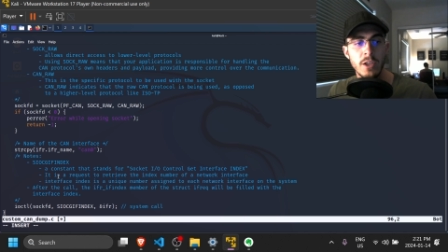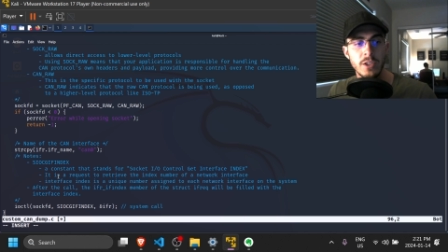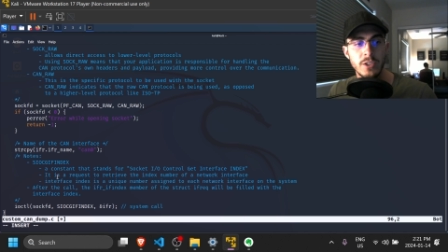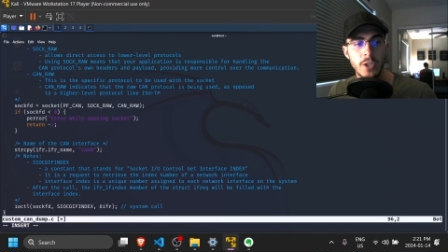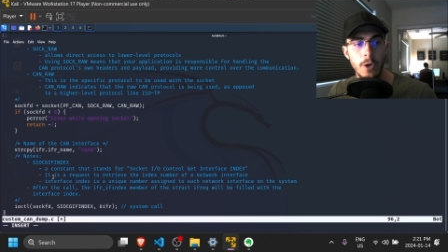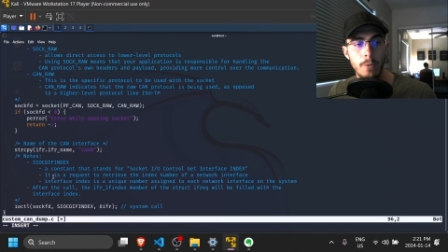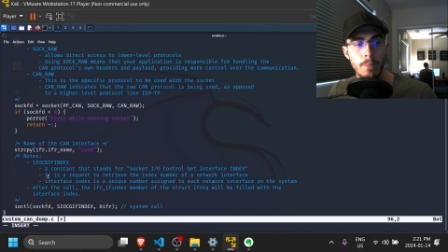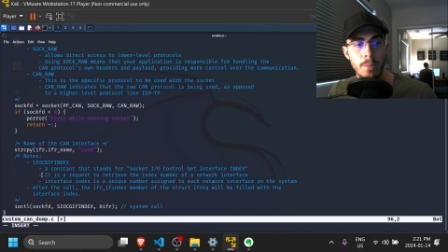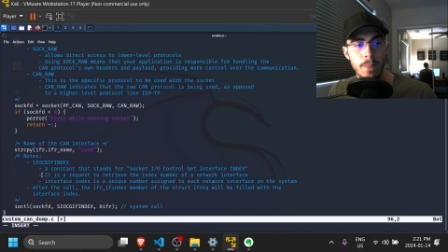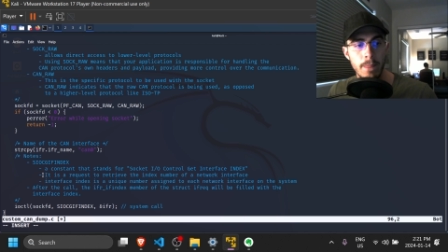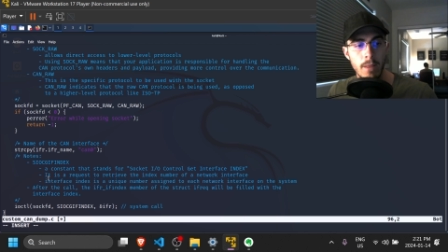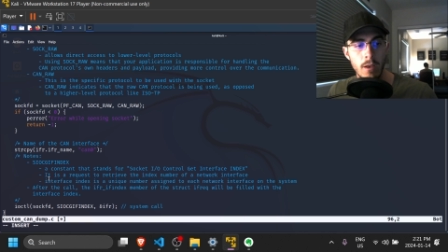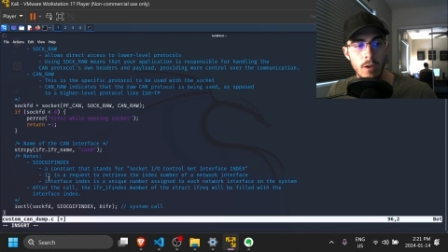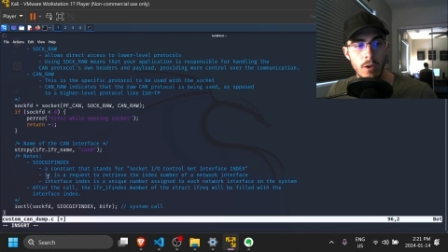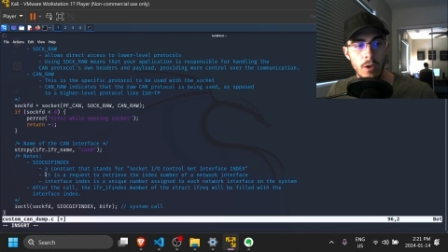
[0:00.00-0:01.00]
So
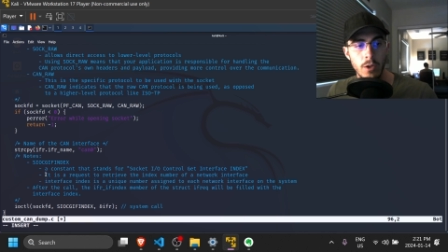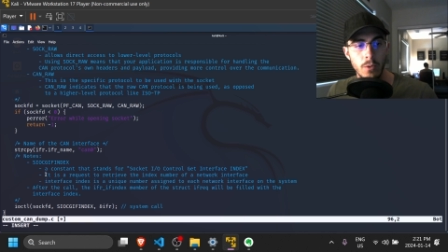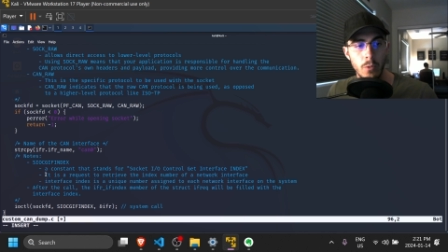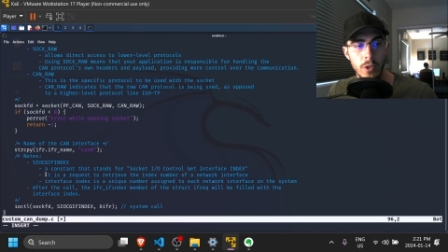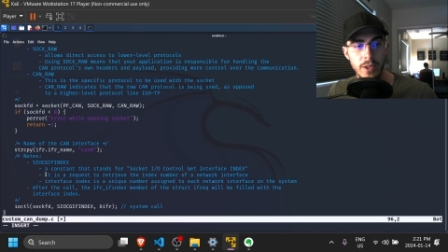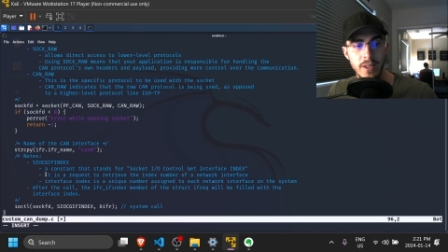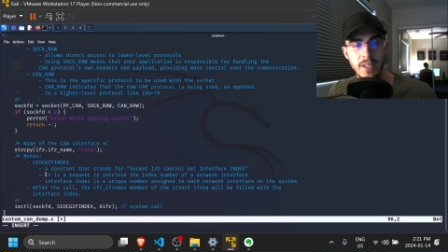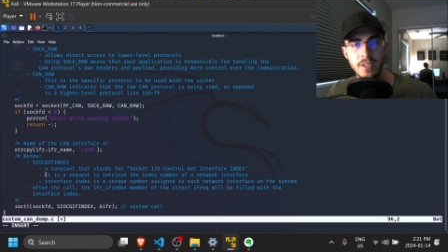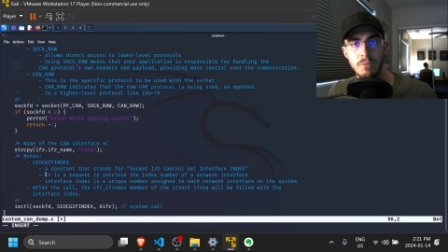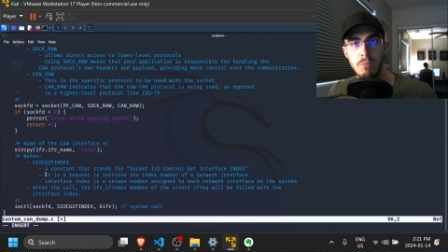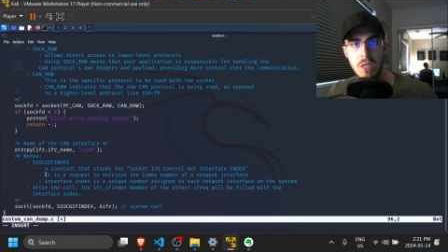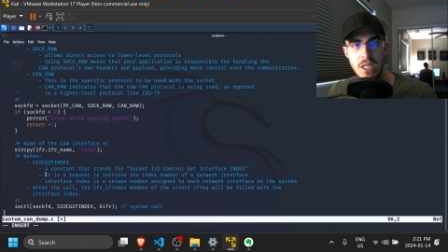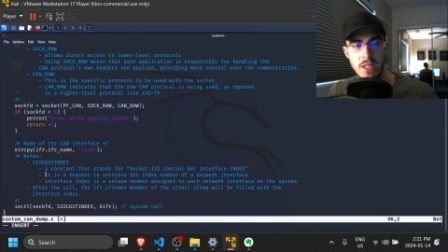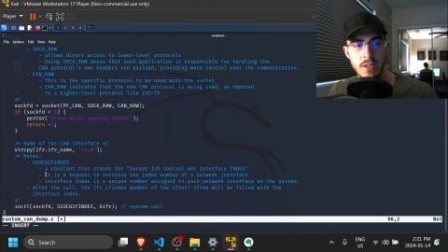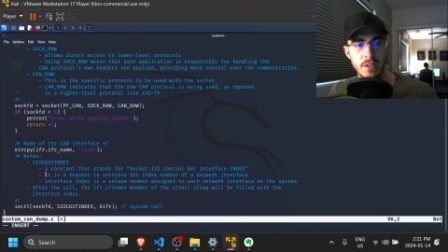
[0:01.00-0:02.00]
what this
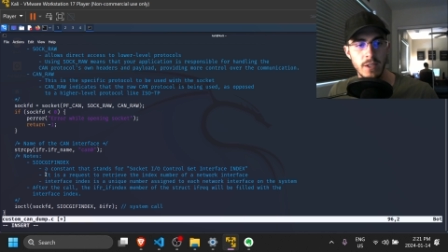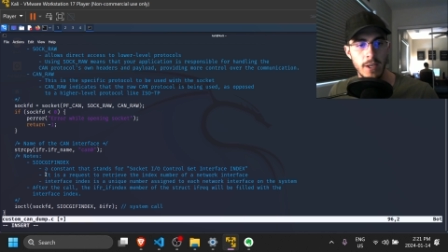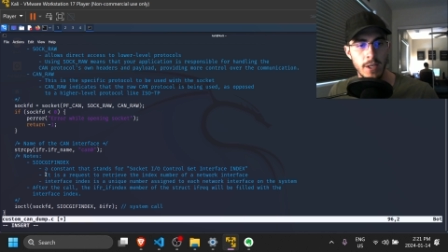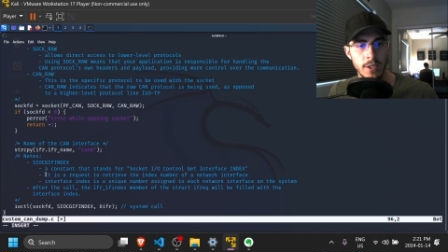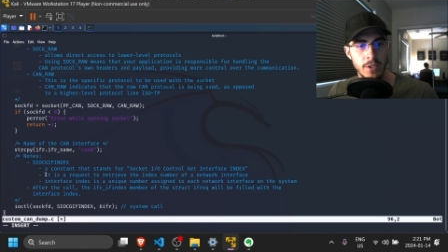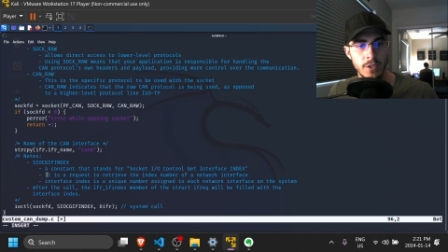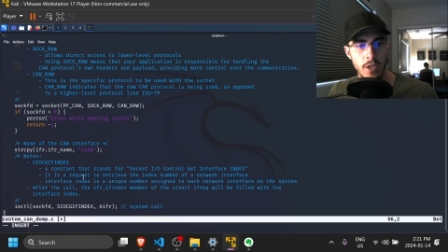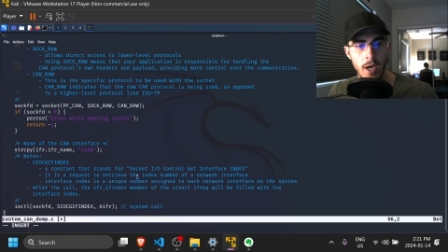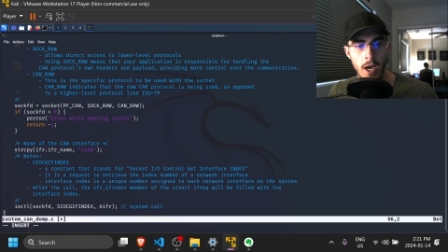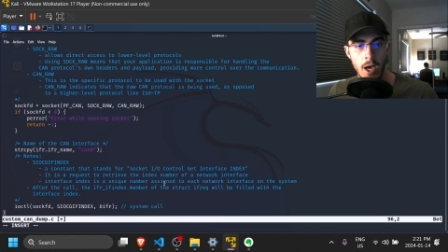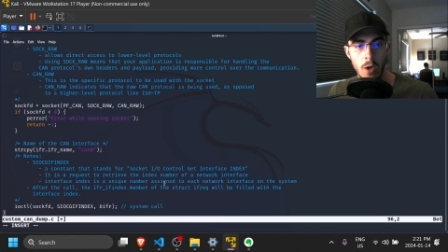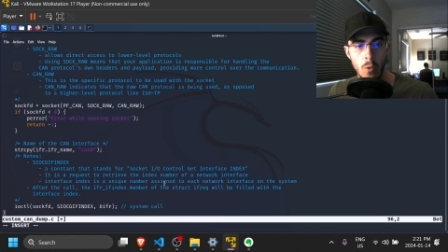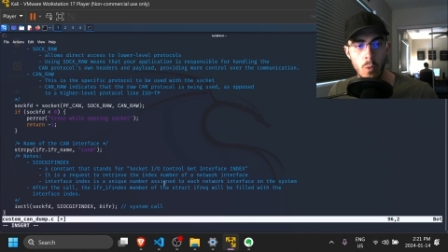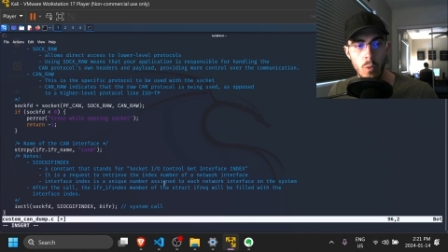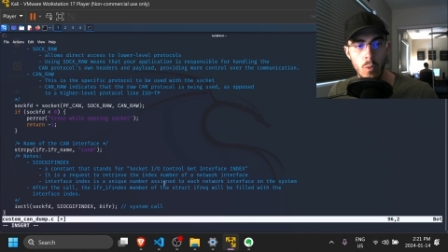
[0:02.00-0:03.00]
means is
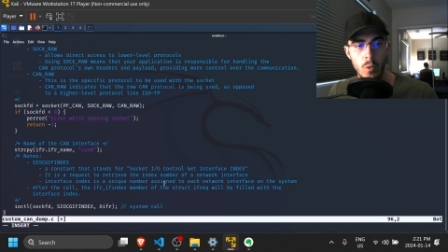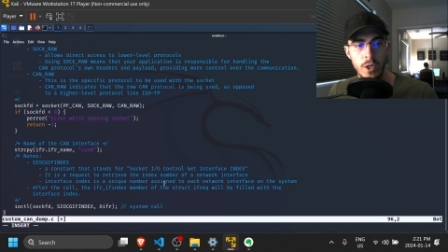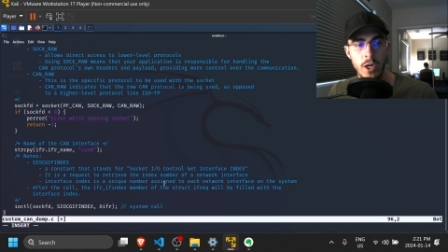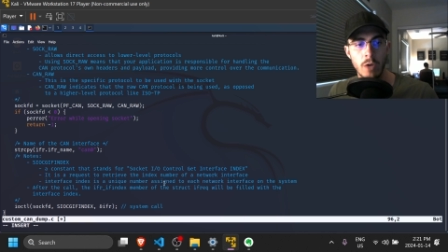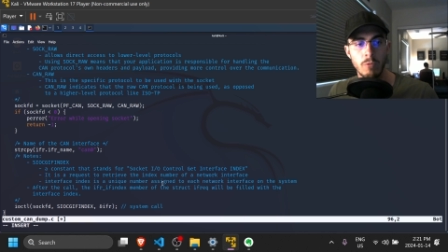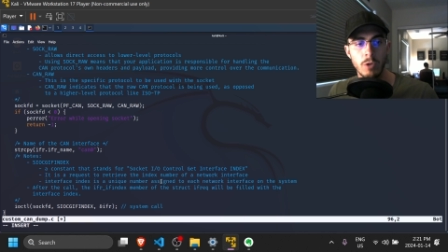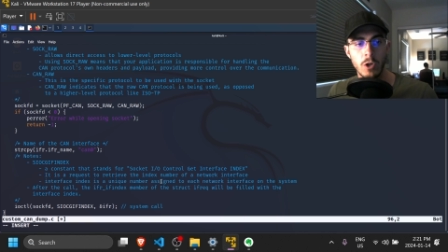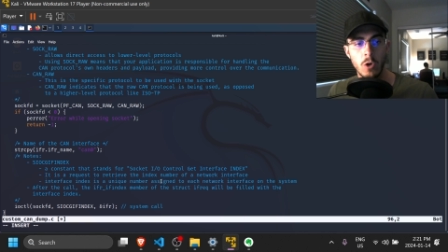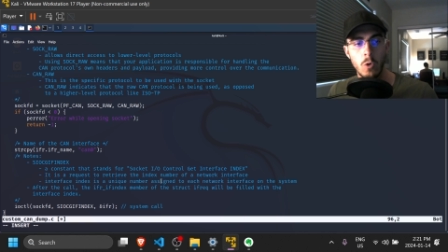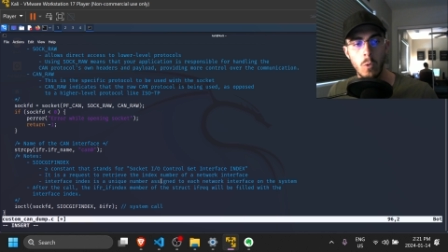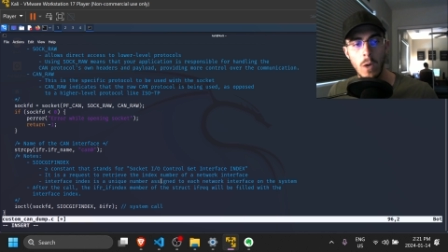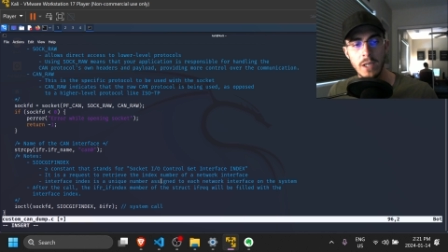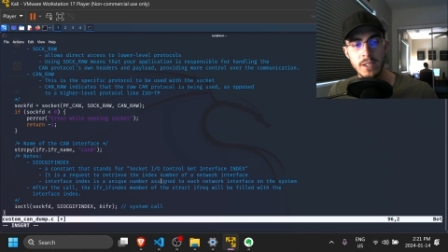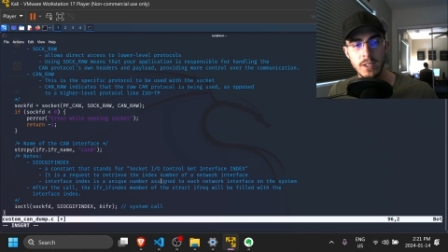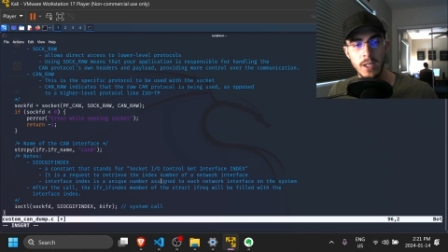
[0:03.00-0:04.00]
uh, we are
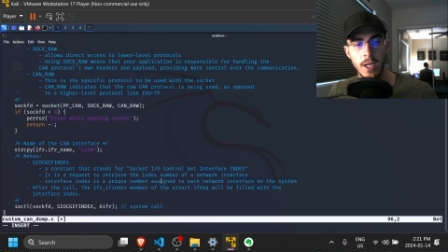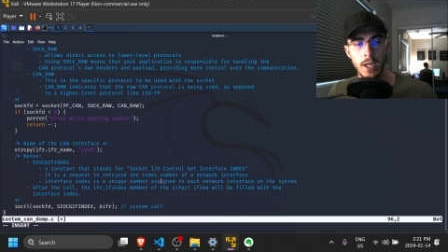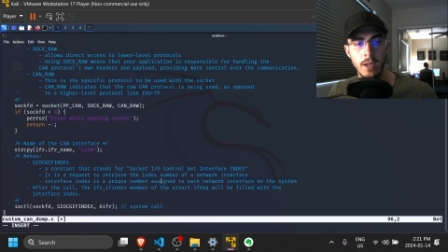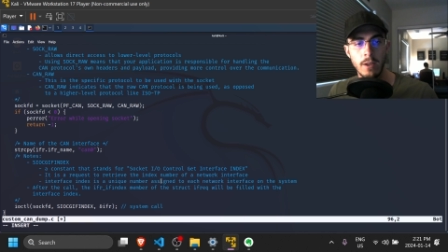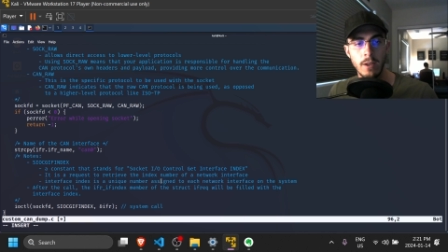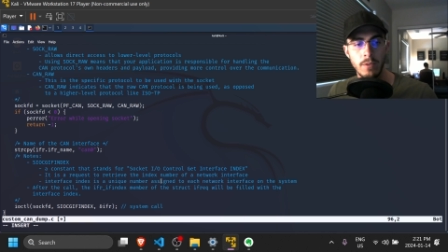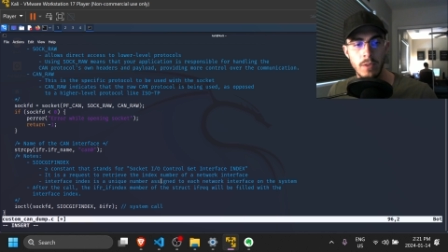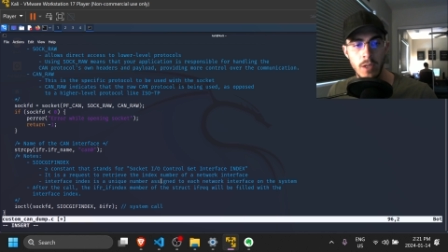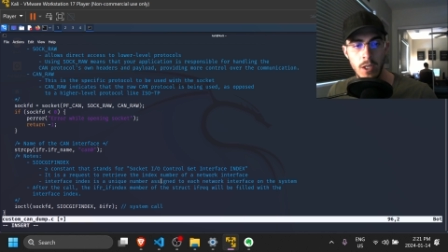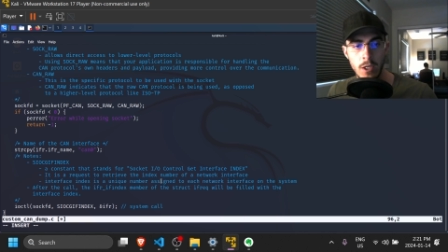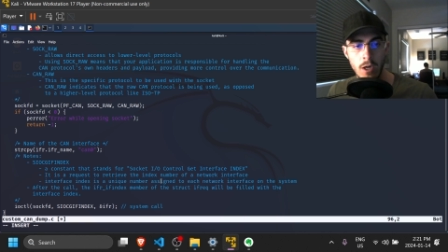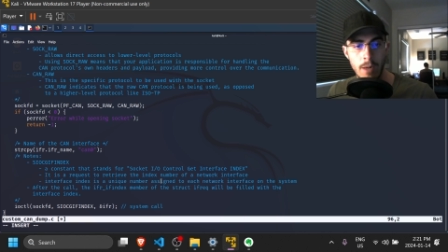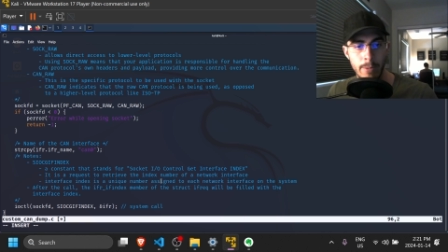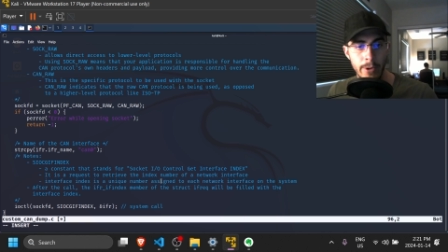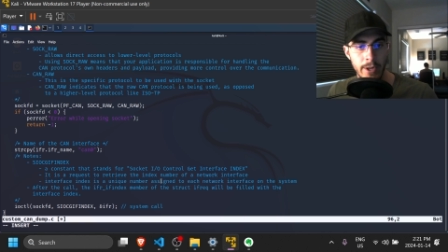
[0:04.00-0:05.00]
requesting the
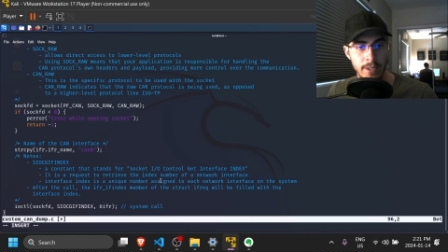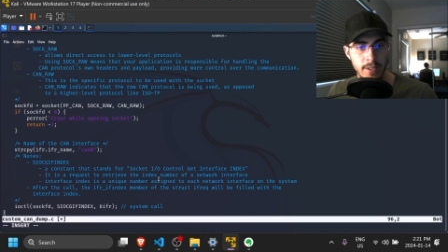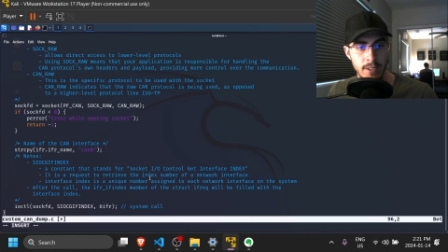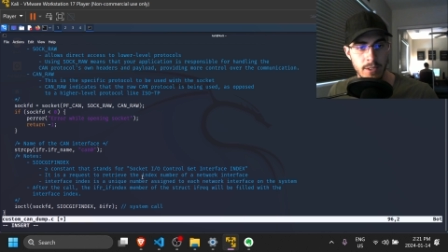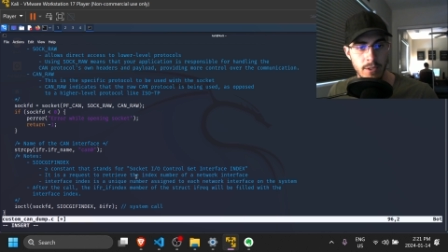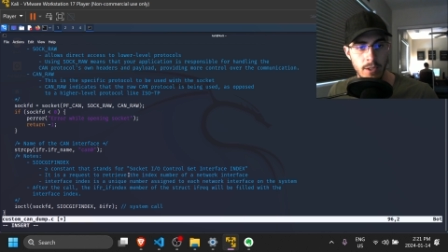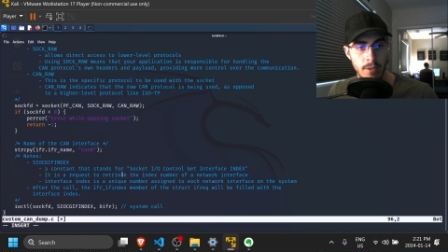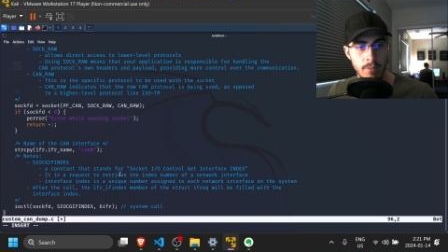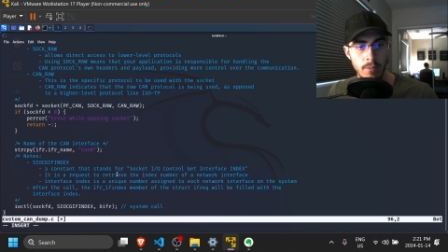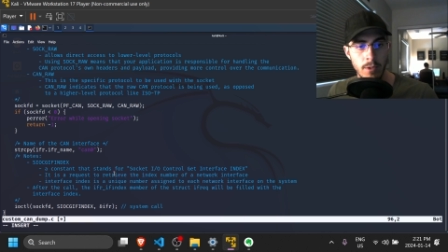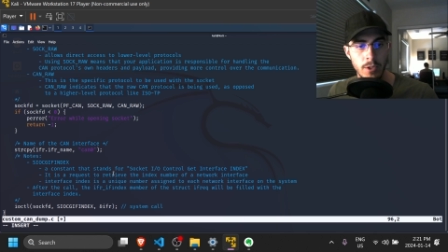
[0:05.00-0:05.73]
operating system